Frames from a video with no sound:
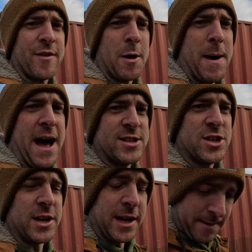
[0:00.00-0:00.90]
of
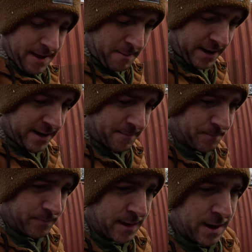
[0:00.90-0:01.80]
capacity, I mean,
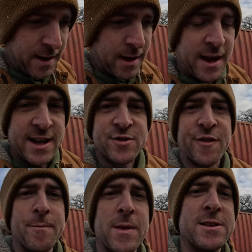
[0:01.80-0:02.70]
it's
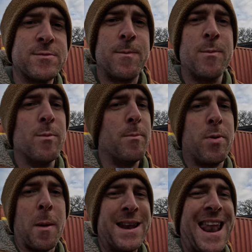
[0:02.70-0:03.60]
it's
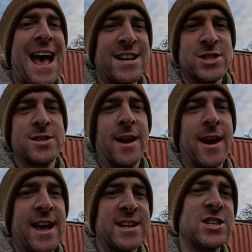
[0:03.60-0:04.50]
probably less than
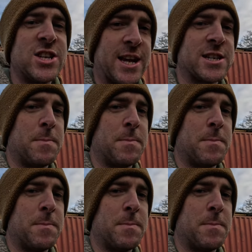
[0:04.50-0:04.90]
like six